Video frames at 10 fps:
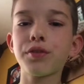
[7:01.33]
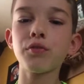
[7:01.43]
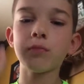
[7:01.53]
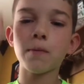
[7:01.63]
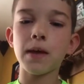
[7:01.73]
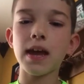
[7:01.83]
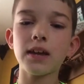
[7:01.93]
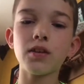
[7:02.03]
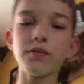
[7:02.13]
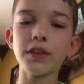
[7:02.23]
threw my
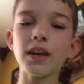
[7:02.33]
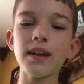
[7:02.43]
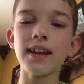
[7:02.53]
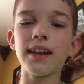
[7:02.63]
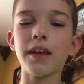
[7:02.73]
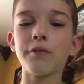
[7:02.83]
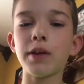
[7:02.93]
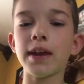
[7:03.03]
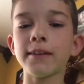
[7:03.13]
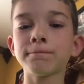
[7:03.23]
bag over there, and then I
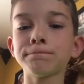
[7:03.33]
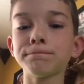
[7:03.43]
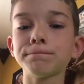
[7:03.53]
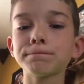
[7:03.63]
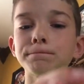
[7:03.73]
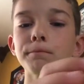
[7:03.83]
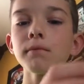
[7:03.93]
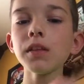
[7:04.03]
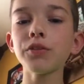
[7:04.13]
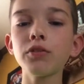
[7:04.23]
ran
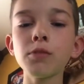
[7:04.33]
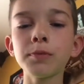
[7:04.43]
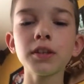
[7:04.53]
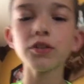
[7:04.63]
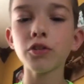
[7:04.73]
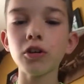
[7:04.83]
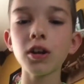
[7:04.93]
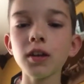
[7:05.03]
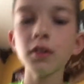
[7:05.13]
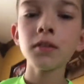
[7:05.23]
to open the door.